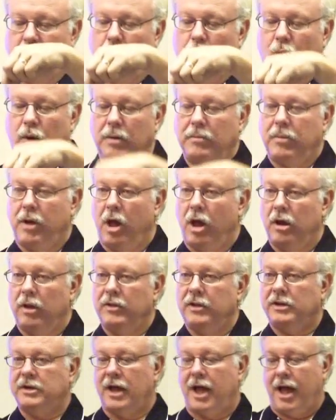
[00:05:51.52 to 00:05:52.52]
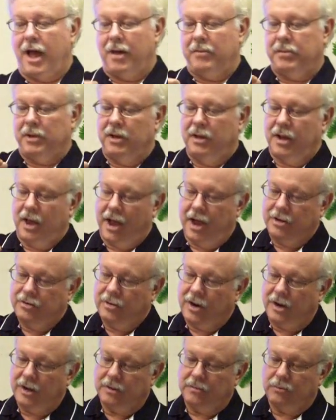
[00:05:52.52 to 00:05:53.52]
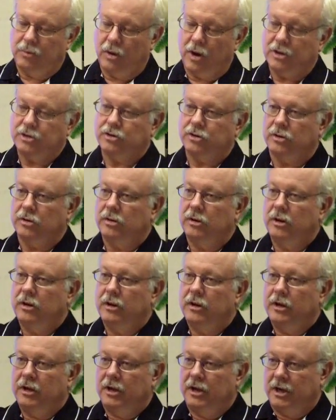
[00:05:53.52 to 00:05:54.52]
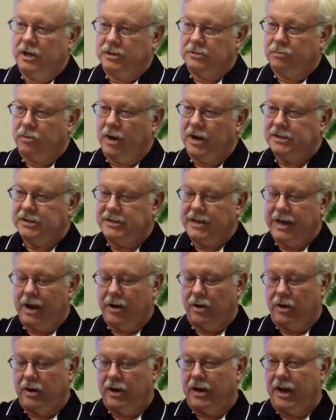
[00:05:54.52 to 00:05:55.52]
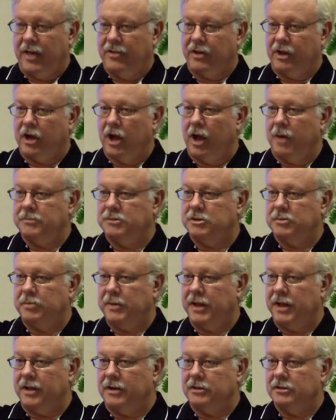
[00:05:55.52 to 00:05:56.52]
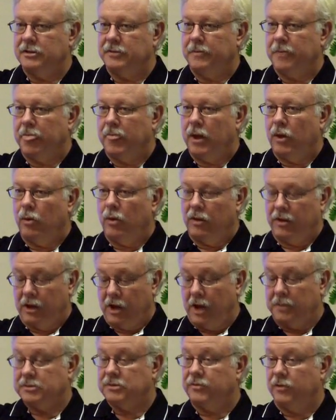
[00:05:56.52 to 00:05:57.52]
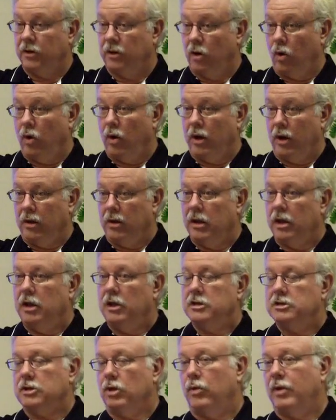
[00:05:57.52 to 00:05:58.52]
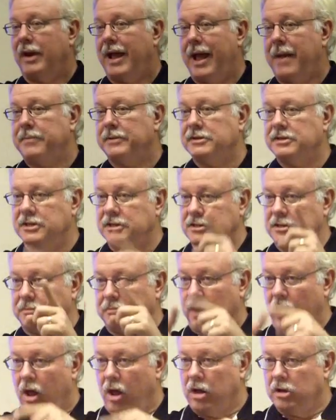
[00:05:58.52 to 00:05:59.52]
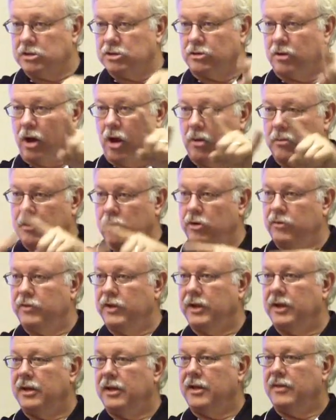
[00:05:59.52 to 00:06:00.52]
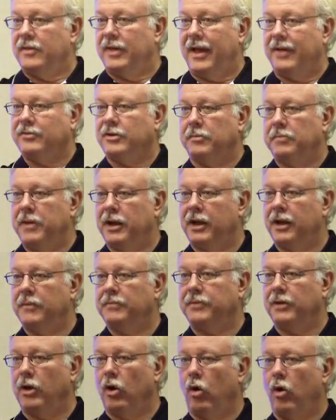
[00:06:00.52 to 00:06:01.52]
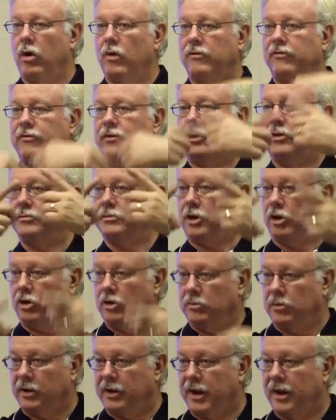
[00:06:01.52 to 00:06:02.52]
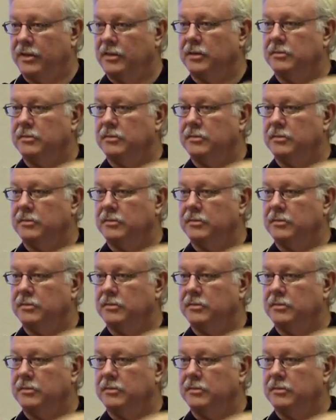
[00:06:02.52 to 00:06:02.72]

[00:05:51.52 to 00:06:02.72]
one ball on the top, hydraulic pressure is pressed down on it, and the cup spins. Well, the cup's full of oil. So what happens is the balls are all moving. They have to pick up the oil film to lubricate